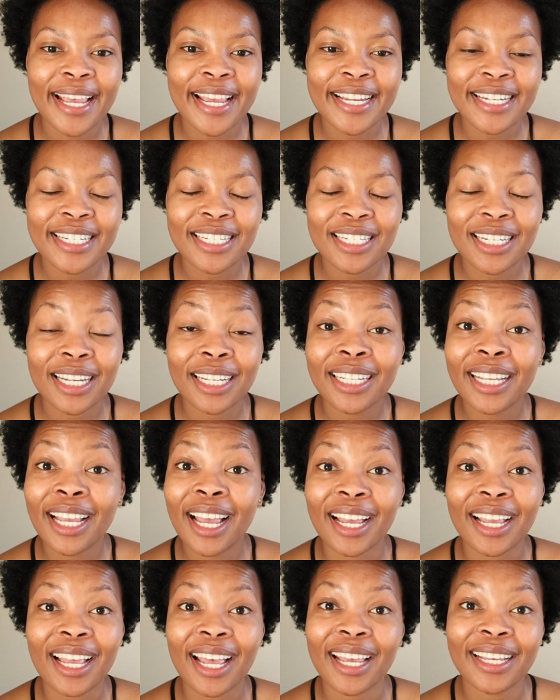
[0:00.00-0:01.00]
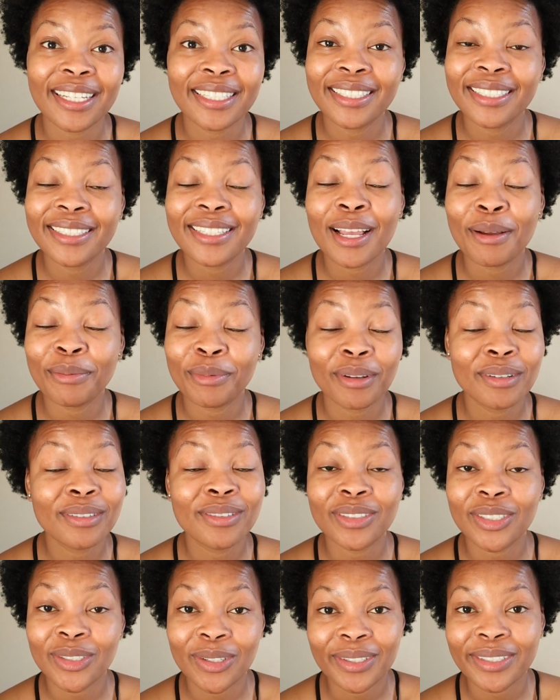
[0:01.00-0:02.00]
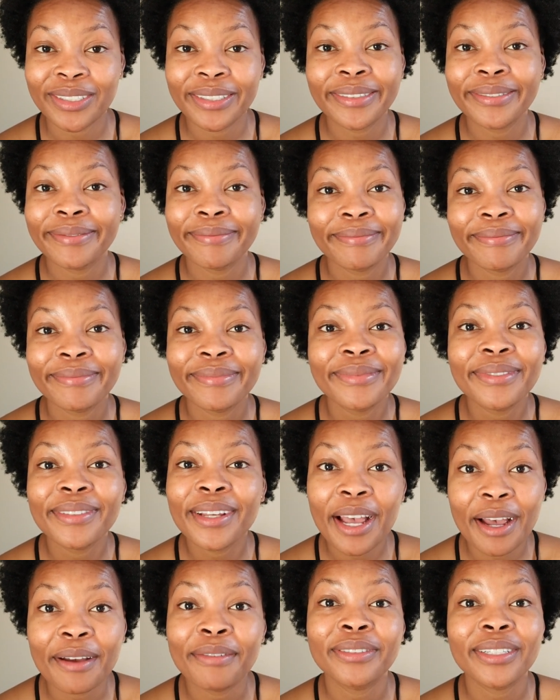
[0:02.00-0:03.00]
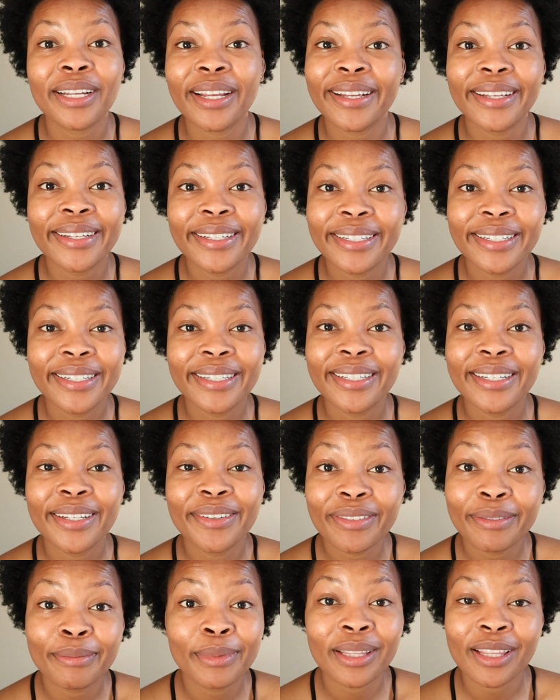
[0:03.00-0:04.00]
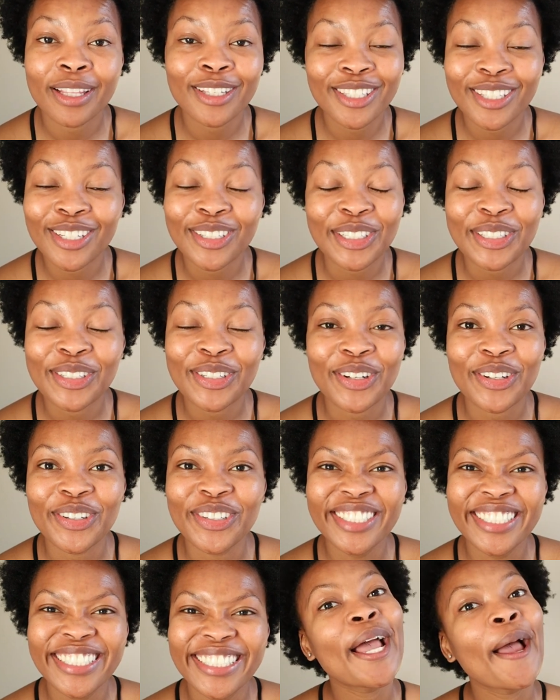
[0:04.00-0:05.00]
And yeah guys, I'm going to church after filming this intro.